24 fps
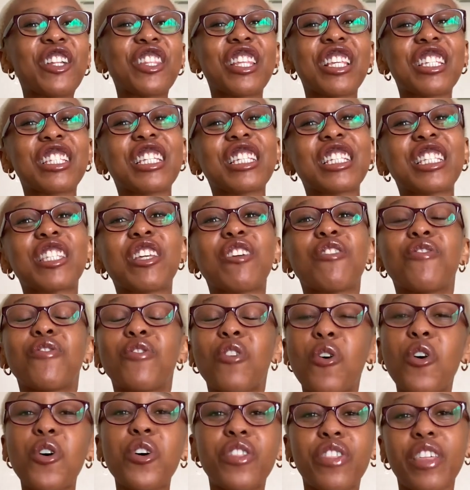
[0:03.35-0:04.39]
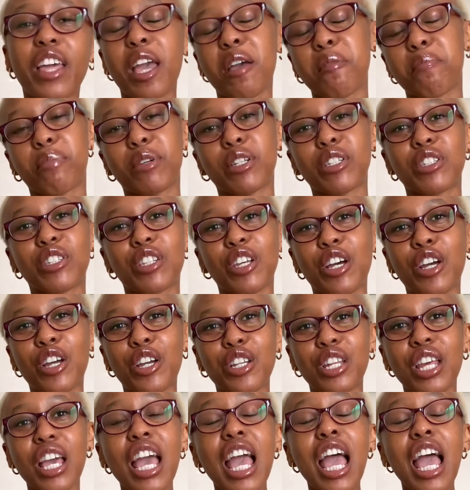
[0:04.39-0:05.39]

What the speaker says: This is the fourth episode